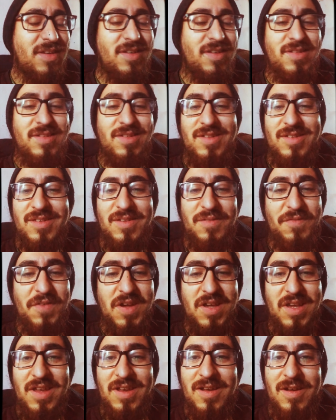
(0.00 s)
It's just a
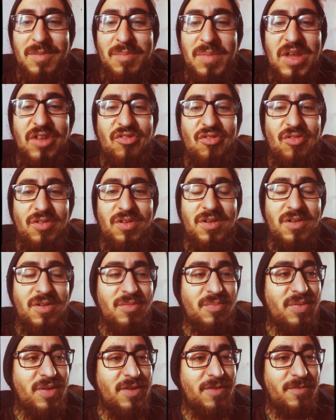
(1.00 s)
fucking metro, you
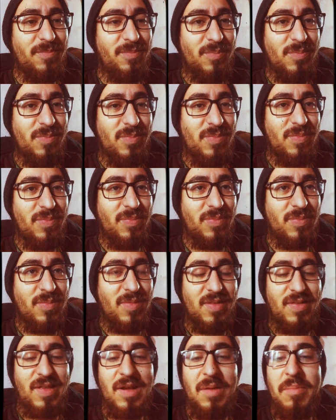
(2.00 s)
know, but
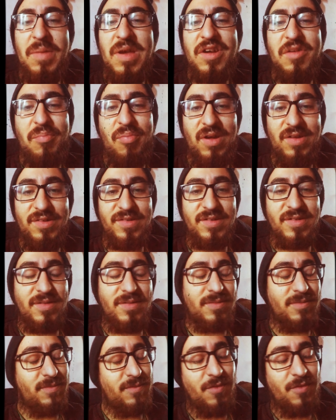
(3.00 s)
it's like a mega project.
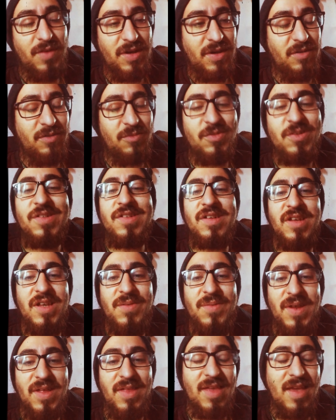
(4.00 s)
We're just gonna
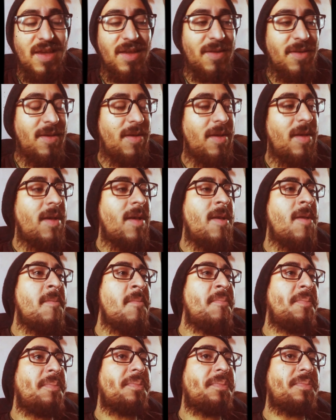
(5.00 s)
leave it at that.
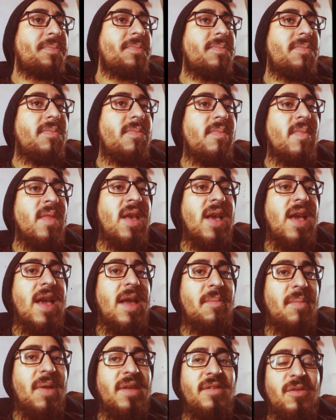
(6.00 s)

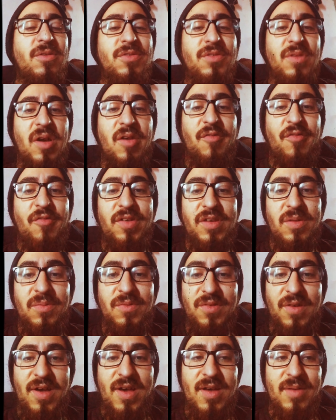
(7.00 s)
And Mexico's offering them
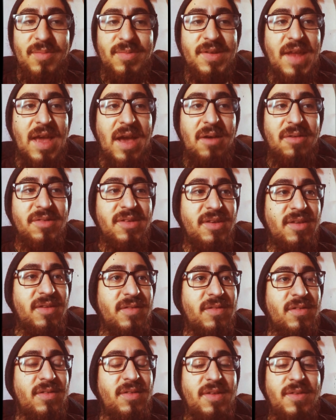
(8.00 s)
jobs and
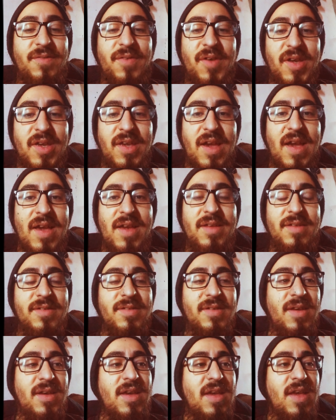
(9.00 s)
housing to these fucking
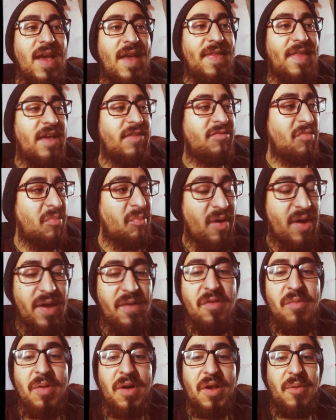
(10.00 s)
guys, and that's what brought
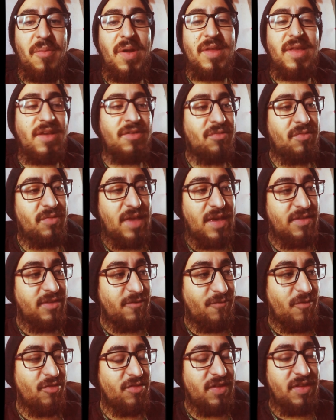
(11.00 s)
everybody, right? That's the
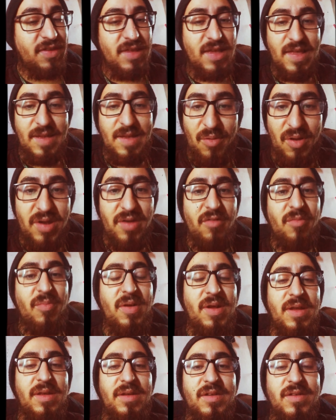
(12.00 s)
first thing that brought
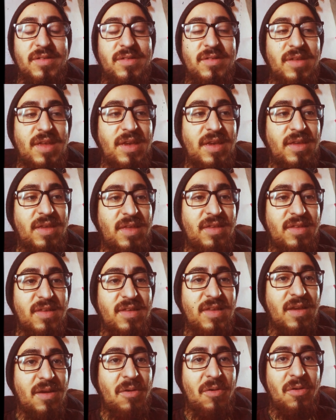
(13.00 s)
everybody, because they
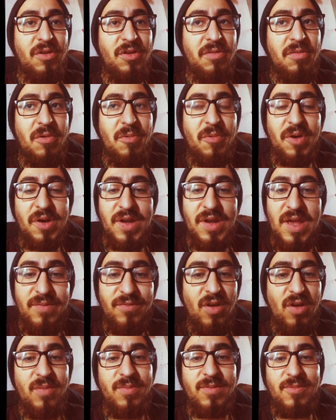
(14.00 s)
said that, oh, you know what, we're gonna have
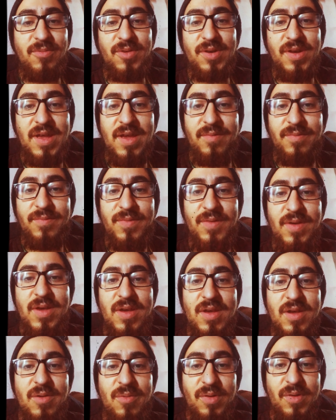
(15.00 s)
jobs and we
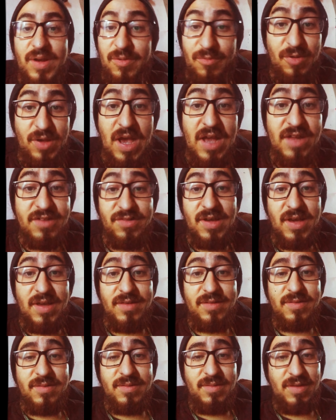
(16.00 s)
got you
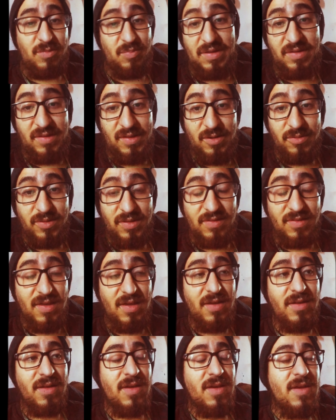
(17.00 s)
guys. That's basically what they
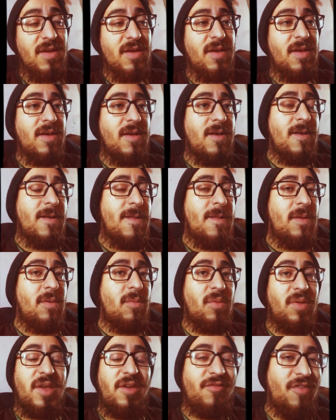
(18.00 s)
said.
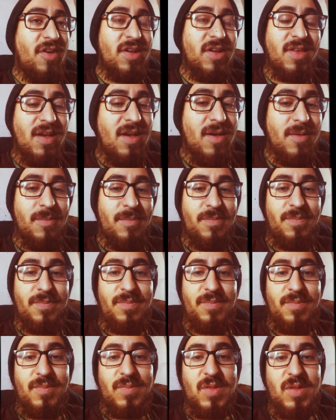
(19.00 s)
Well, they fucked up,
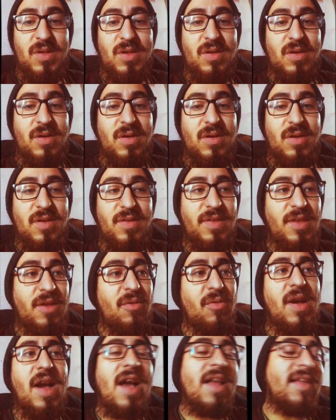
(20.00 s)
because they
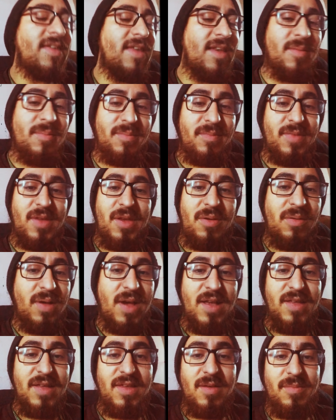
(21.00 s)
don't got them. They don't
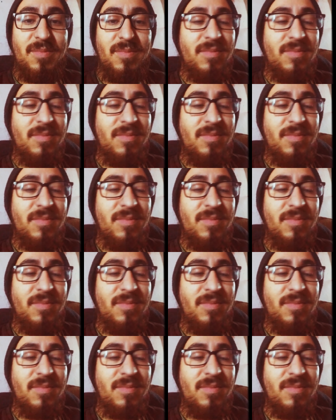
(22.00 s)
got them.